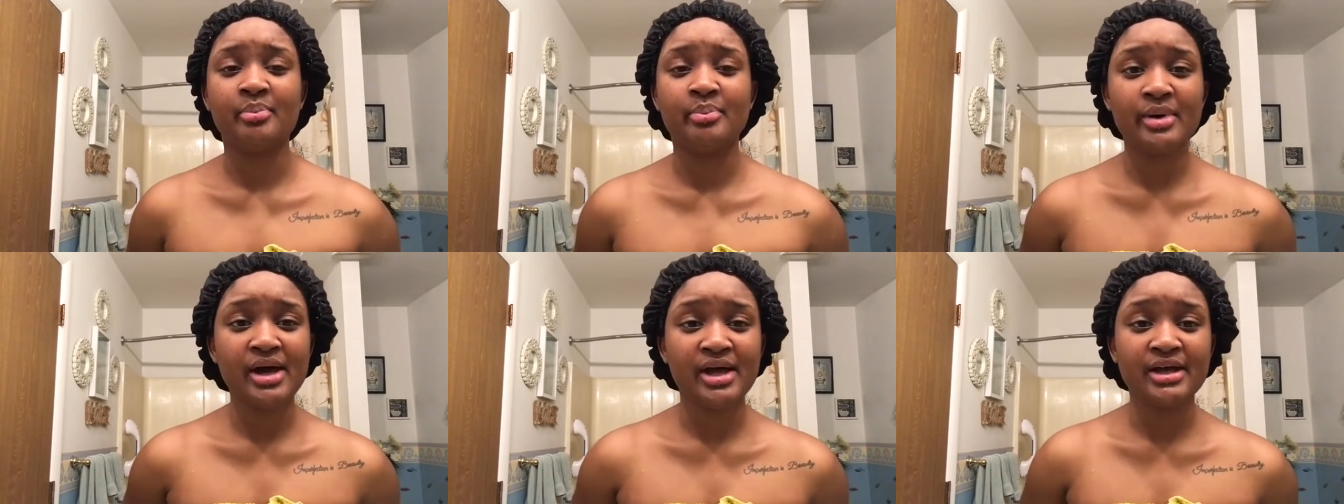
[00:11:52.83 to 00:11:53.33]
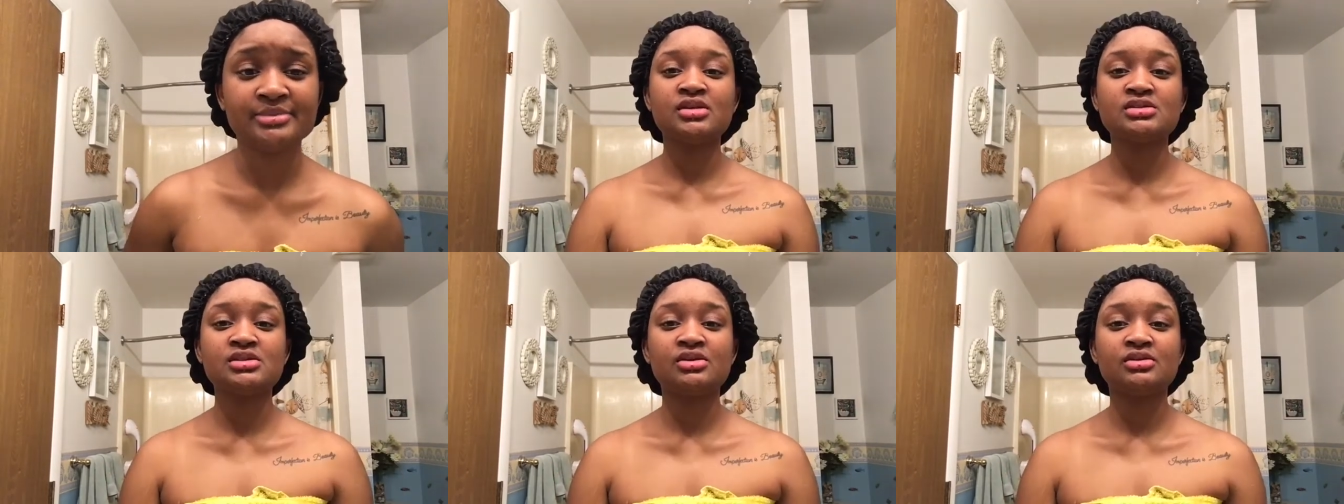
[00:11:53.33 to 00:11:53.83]
but
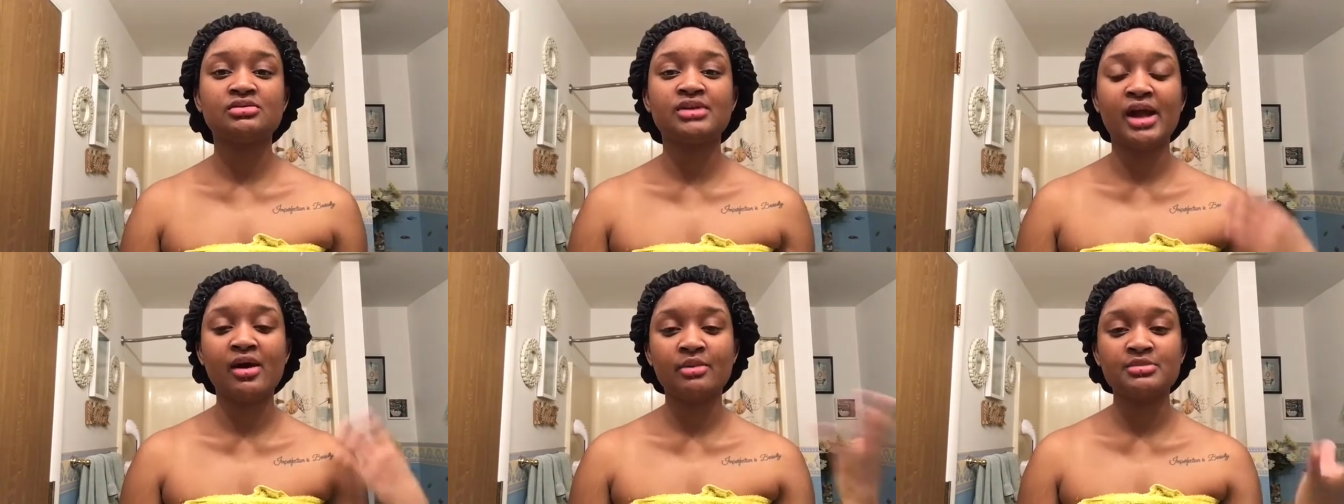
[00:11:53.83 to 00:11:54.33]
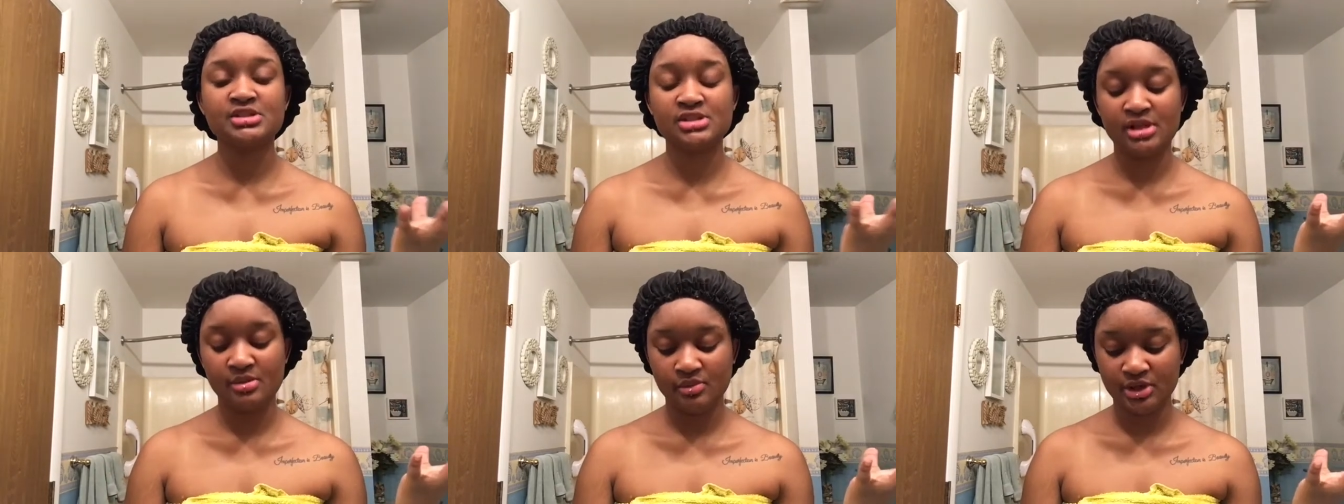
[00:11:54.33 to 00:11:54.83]
so now I'm just
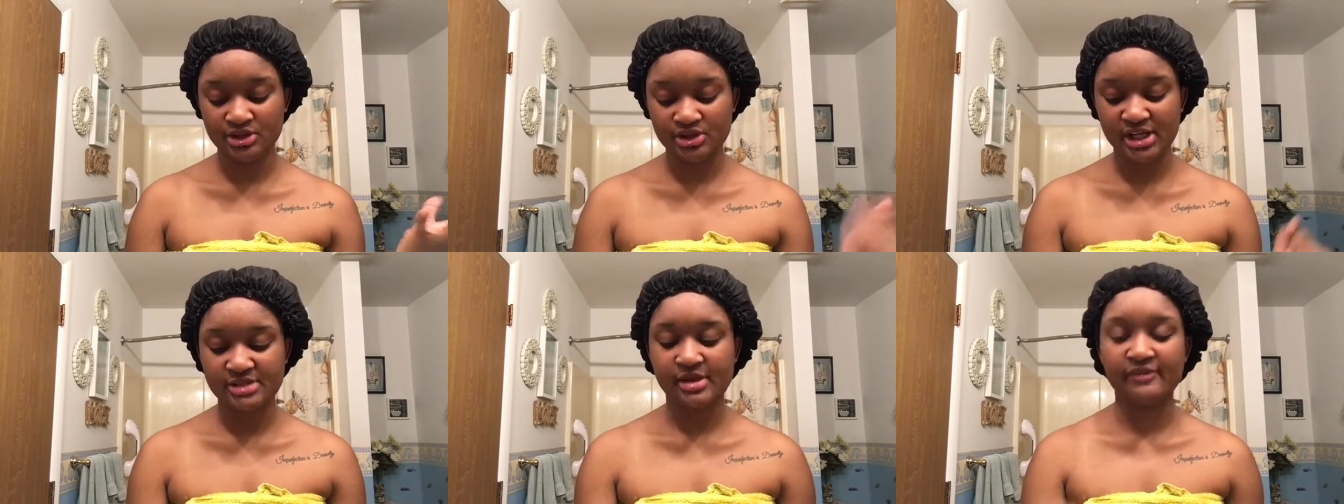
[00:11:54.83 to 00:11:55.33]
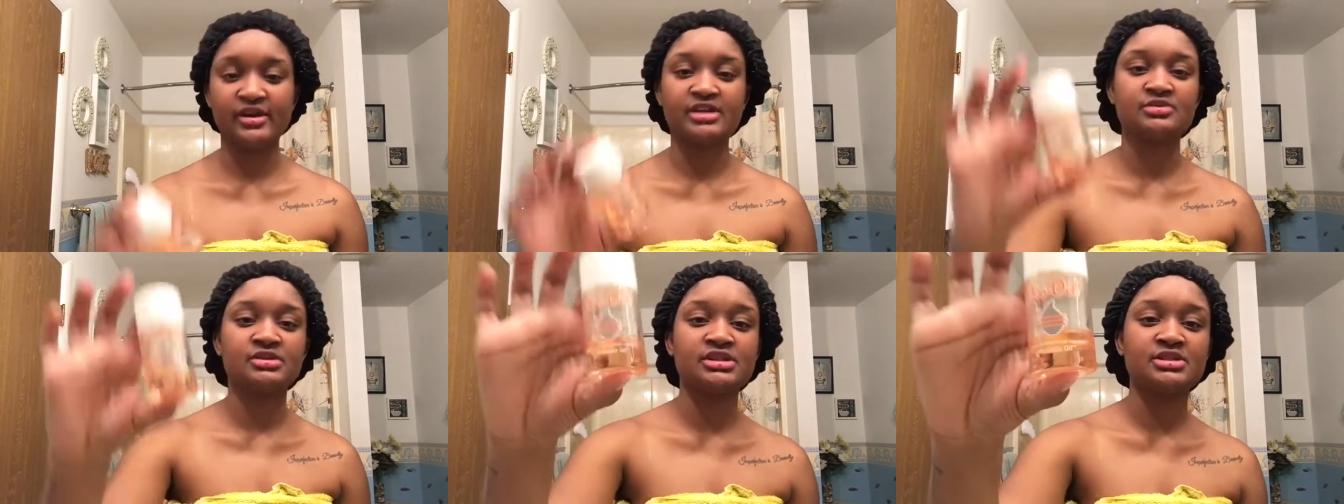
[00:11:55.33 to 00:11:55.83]
gonna moisturize my face
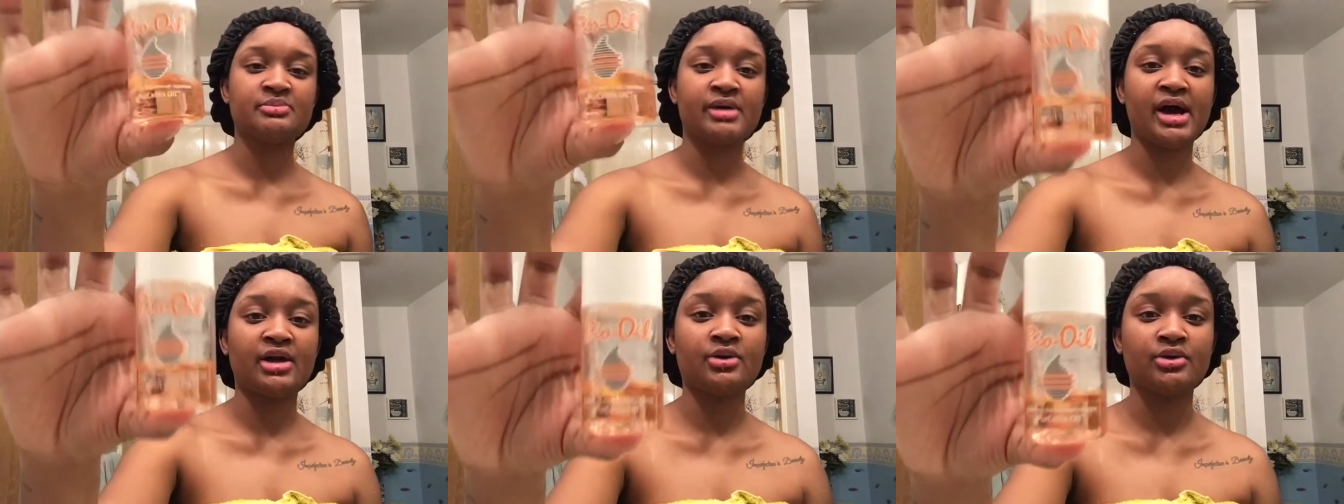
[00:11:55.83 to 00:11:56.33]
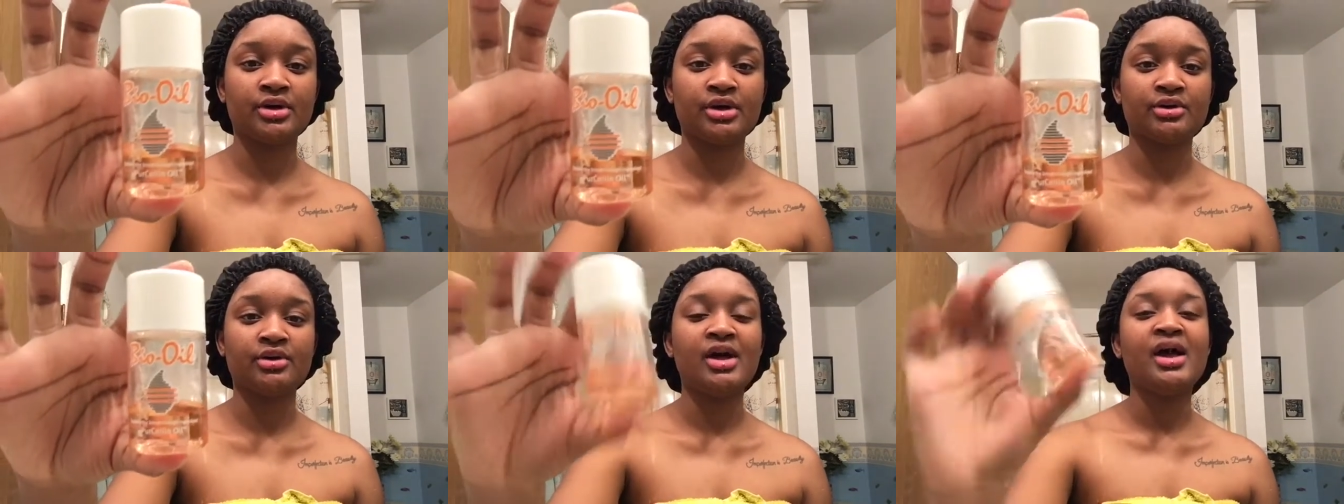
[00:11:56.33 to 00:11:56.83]
with this bio
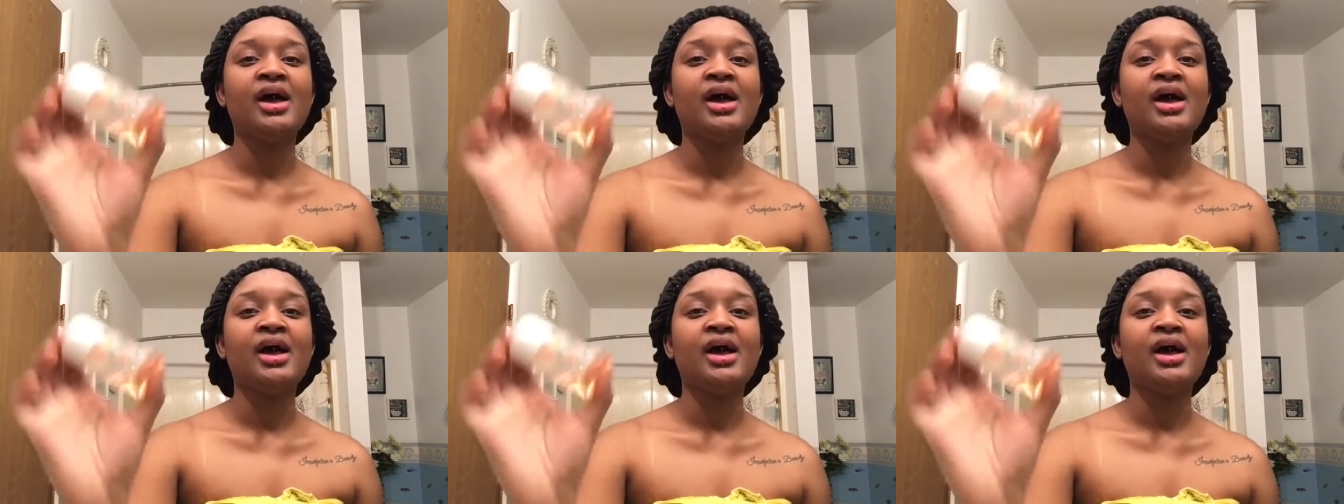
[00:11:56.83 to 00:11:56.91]
oil.